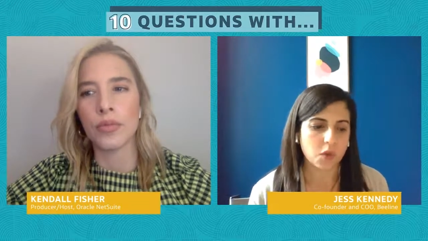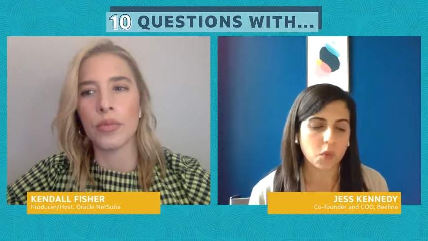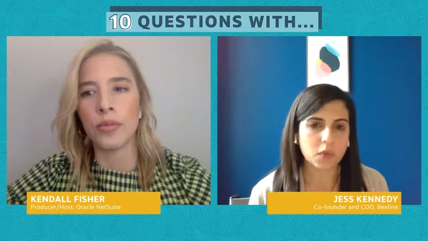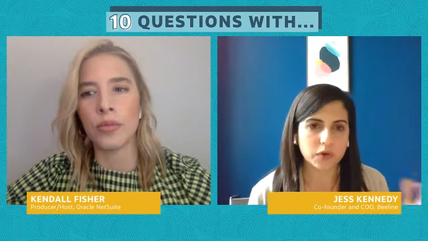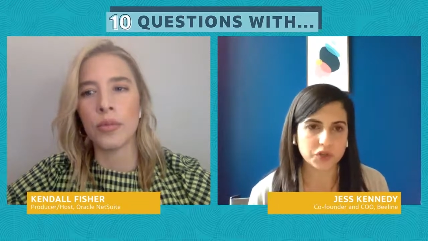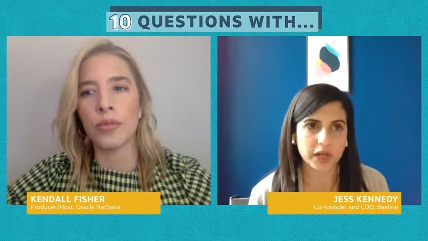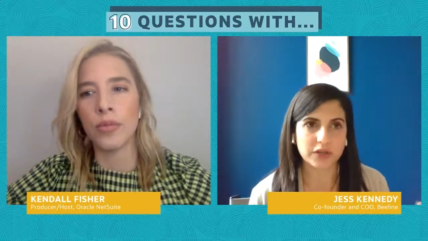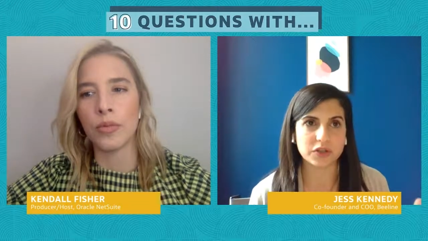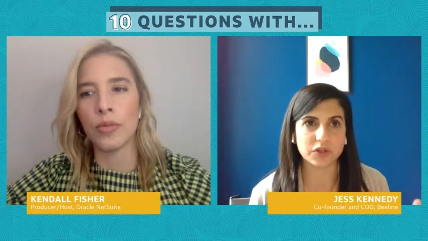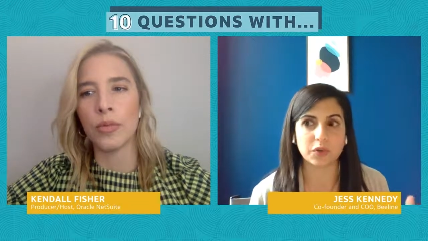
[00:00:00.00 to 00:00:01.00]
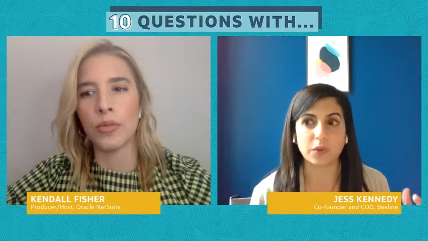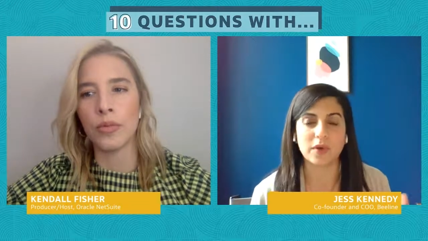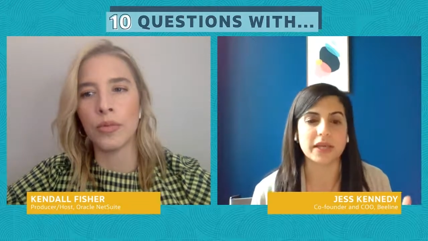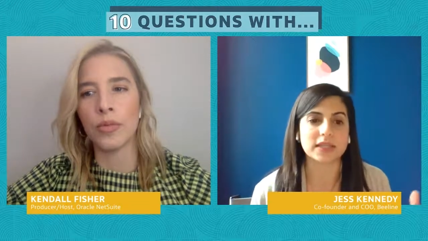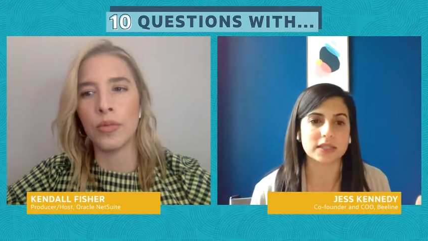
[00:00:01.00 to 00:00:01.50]
Speaker 1: What we're trying to do
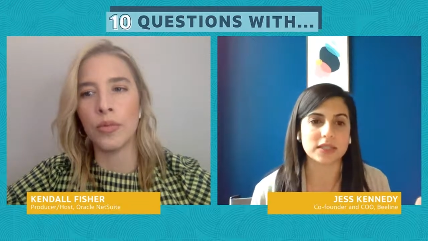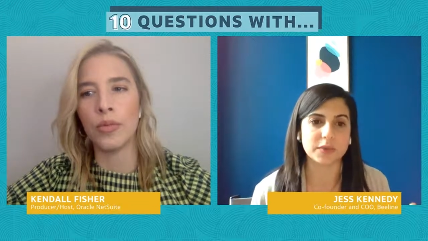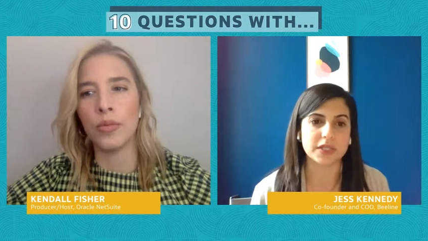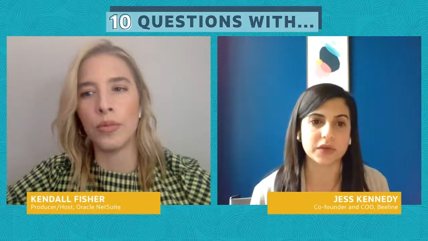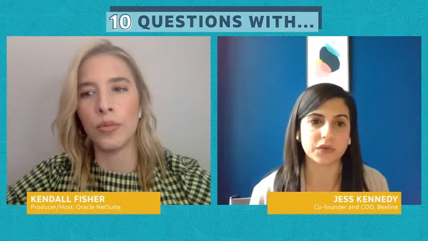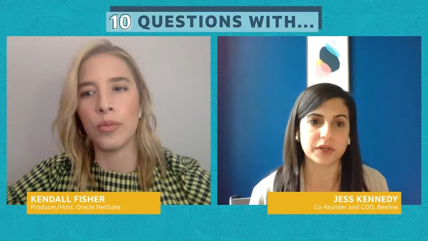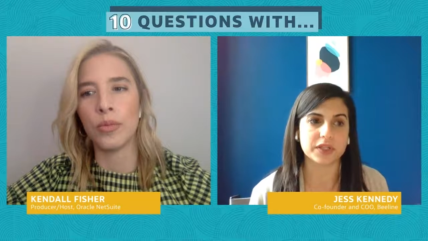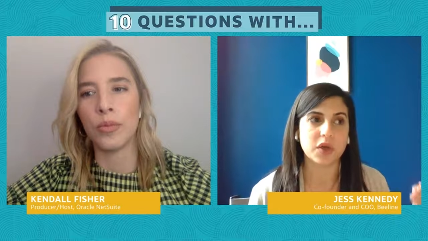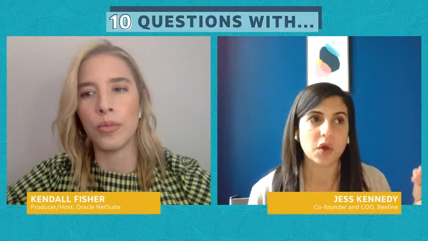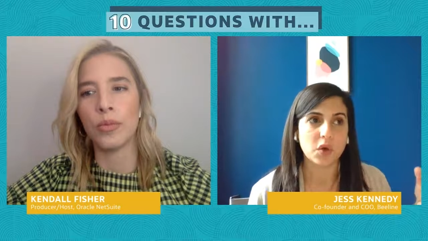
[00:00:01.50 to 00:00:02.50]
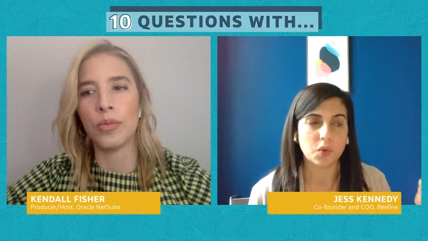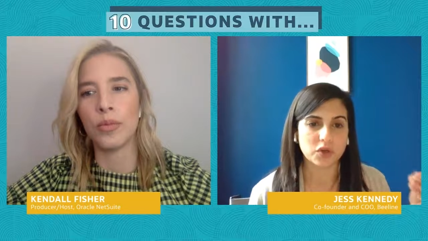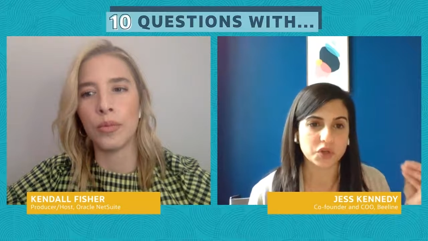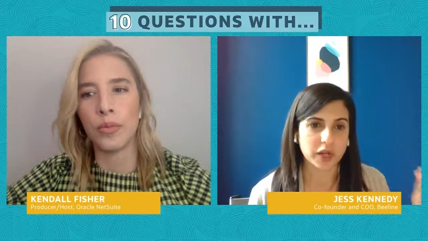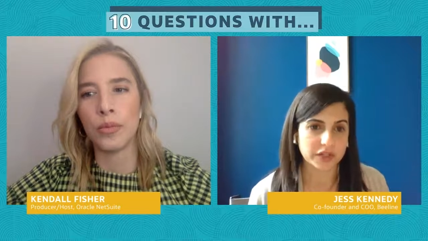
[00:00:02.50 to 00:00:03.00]
and what makes us a little bit different is
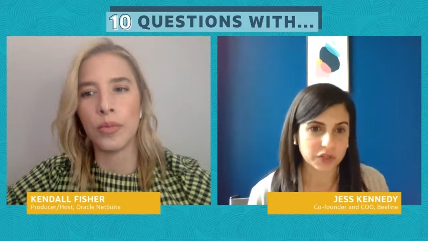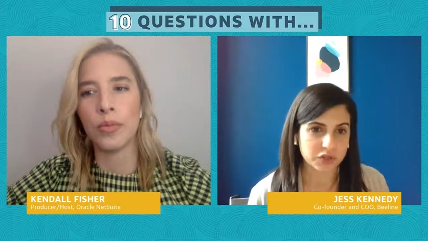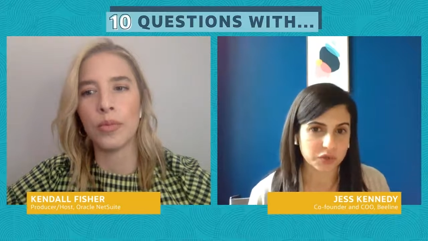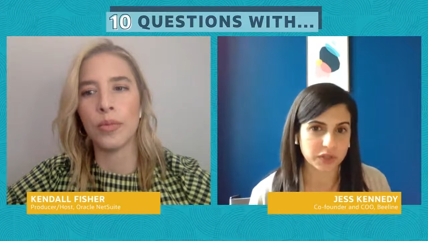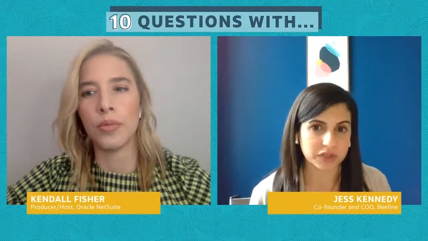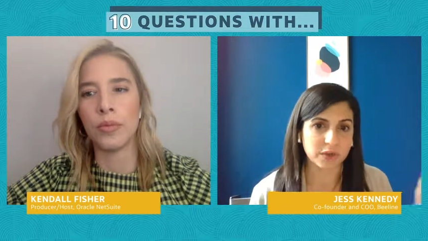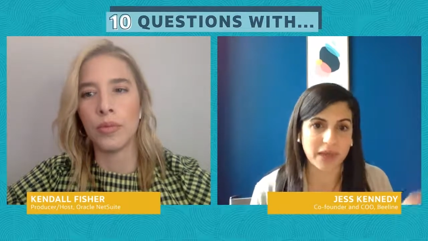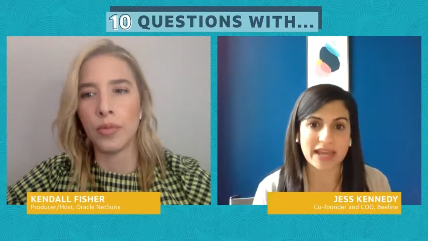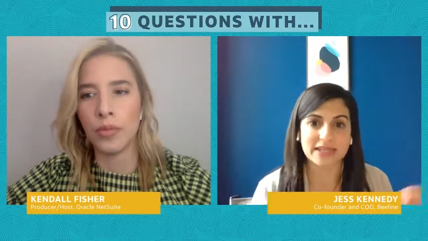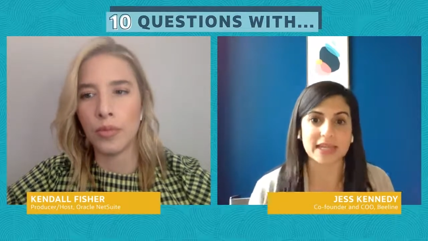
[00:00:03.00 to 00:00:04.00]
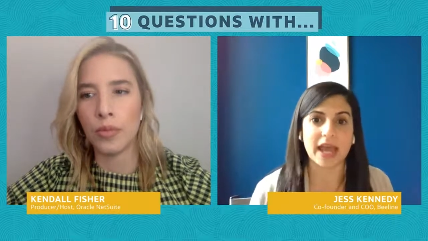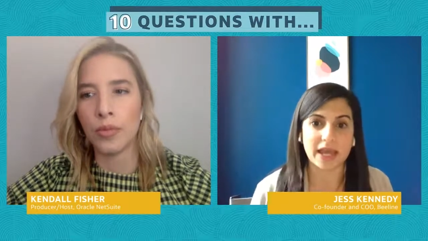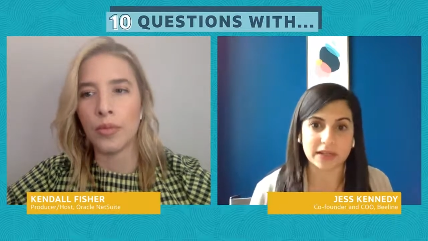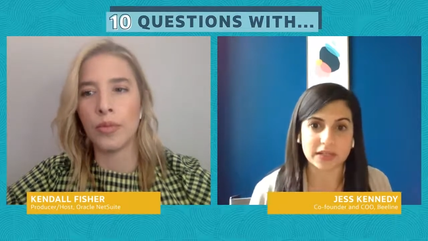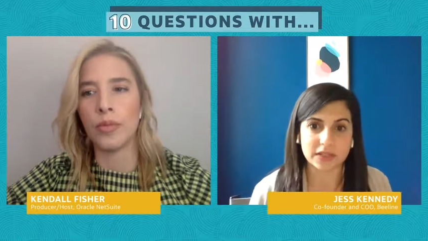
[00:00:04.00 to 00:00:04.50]
we're trying to do this from end
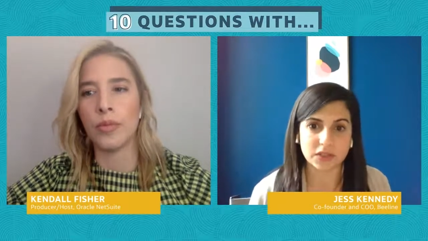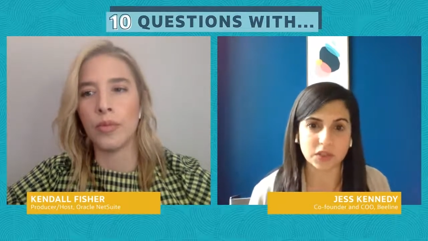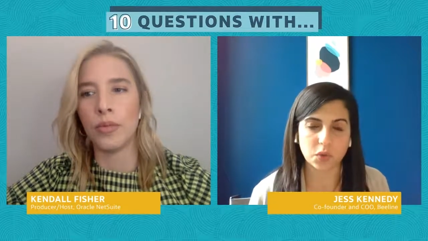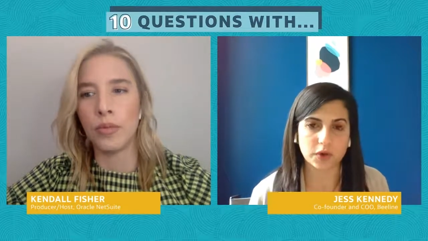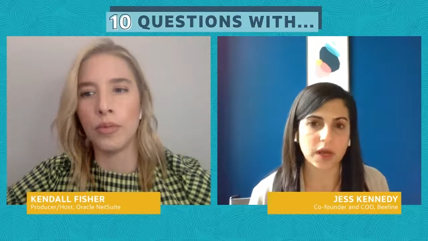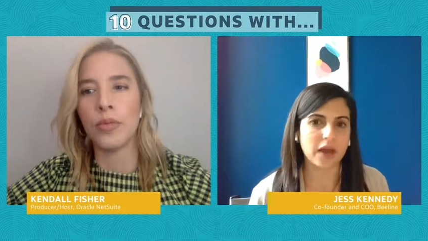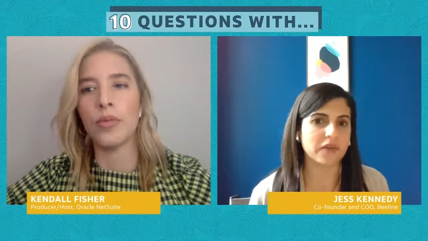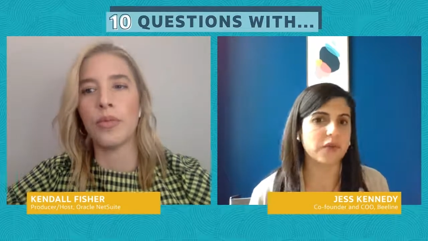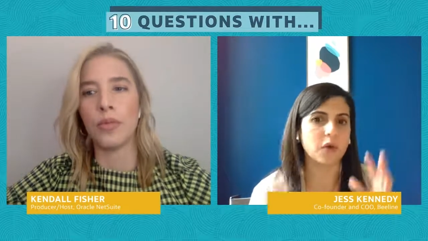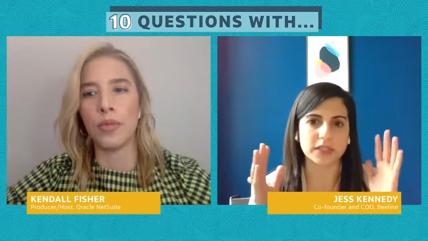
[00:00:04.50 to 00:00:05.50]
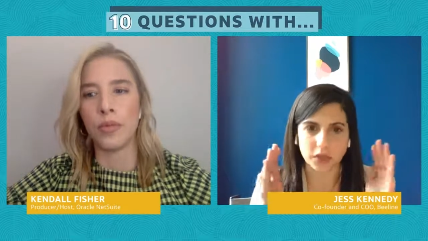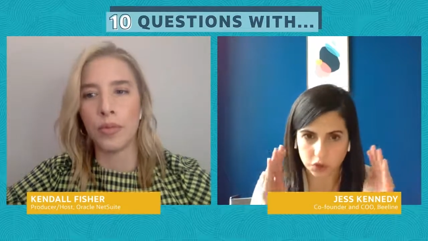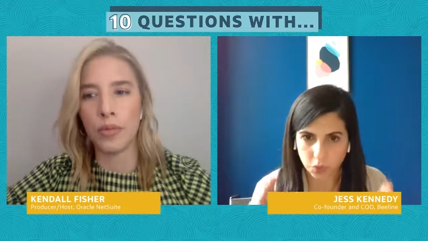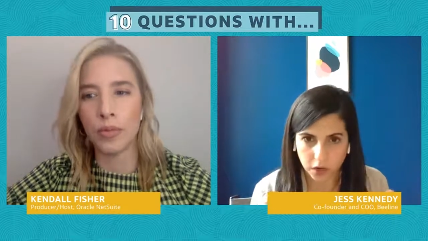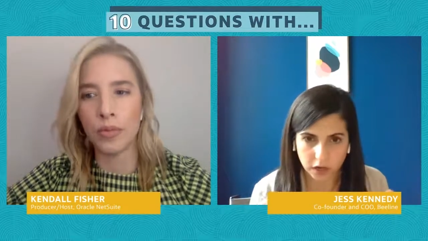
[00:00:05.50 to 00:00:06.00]
to end. So we're not focused
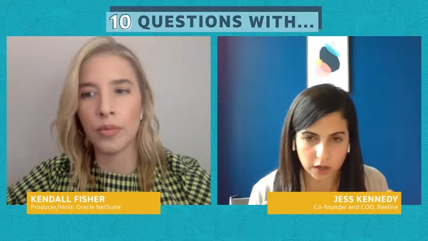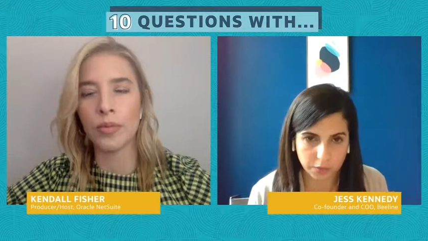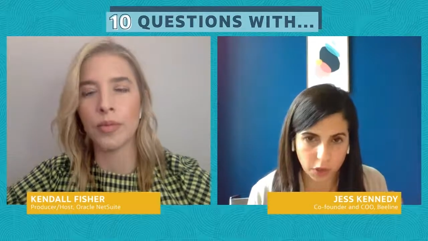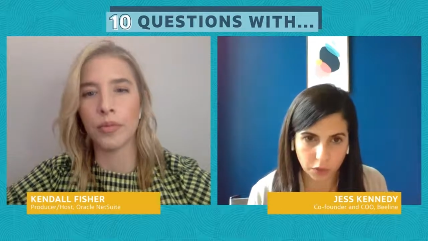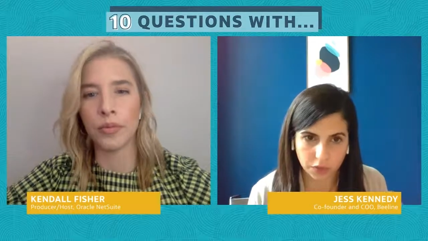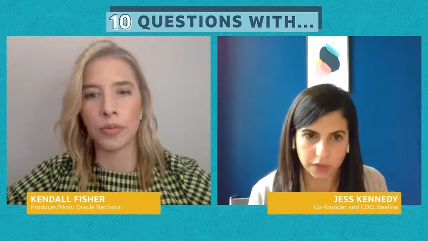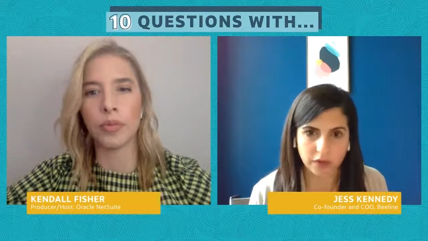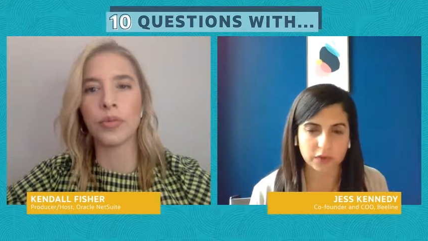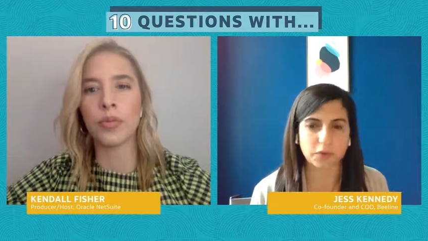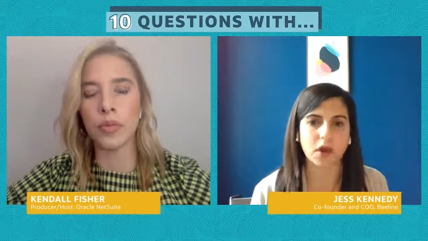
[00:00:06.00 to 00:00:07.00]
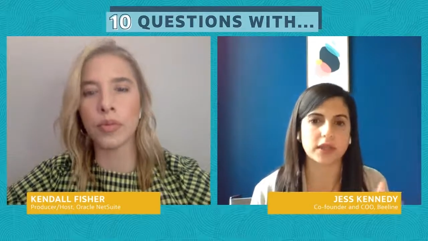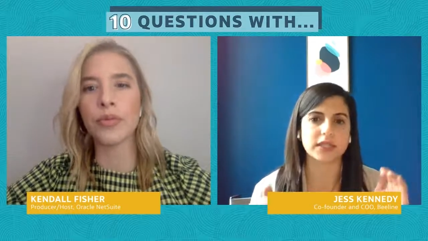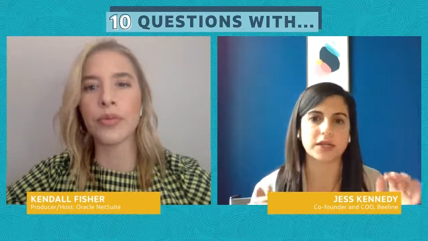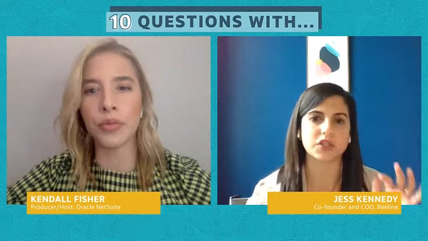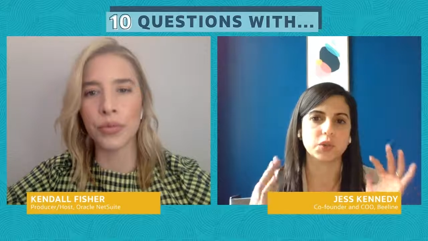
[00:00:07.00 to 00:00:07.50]
on just one component of the
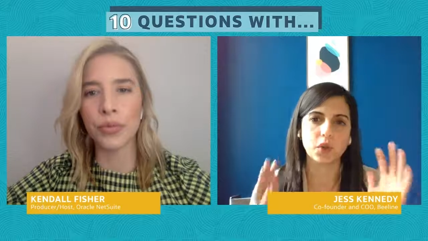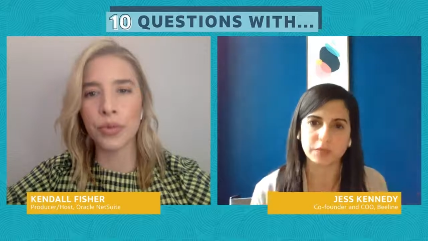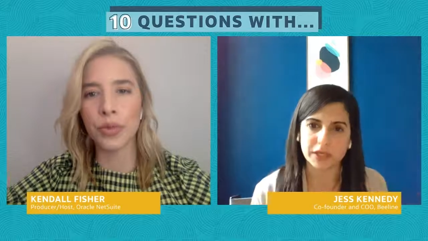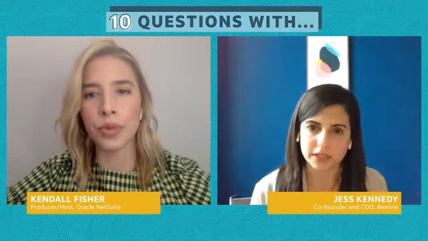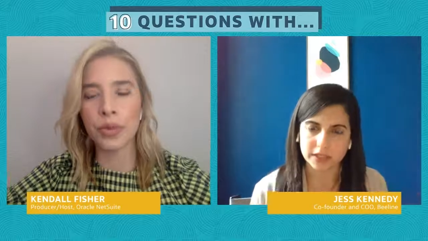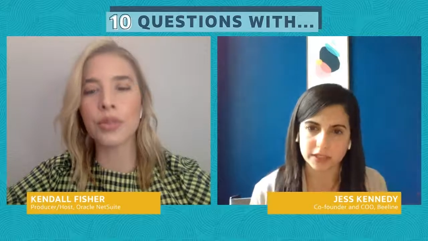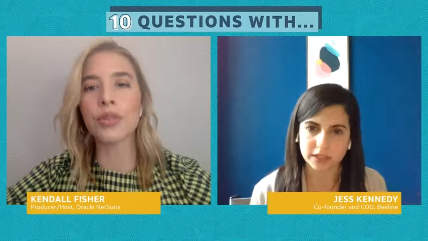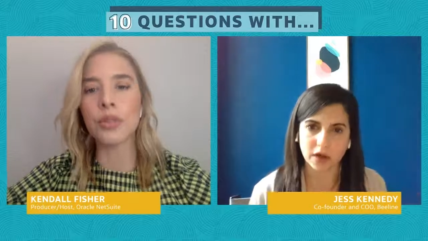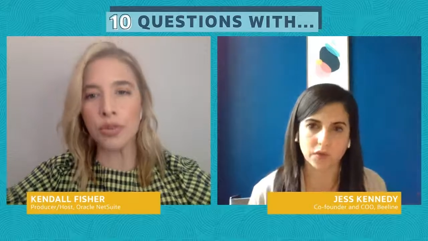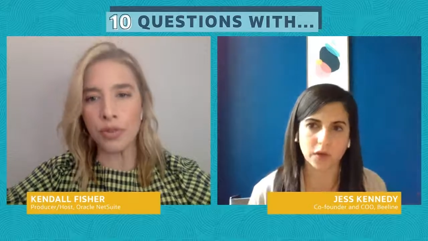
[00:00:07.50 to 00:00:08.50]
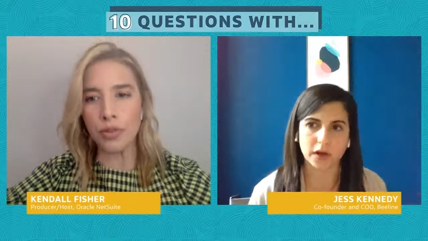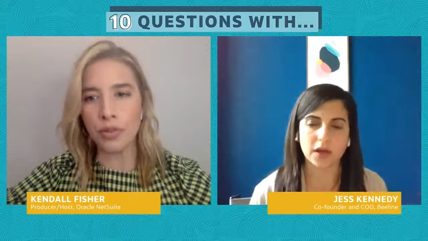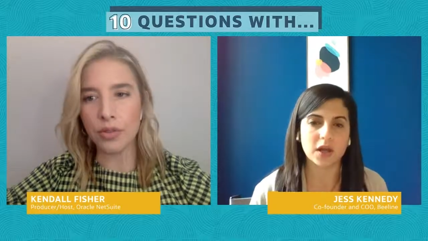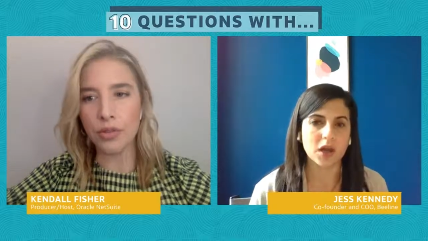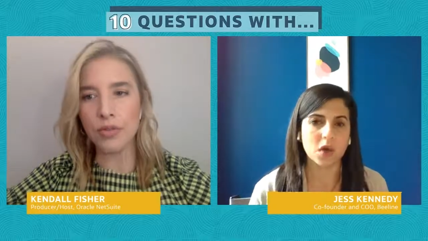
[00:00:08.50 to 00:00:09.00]
process or one piece of the software.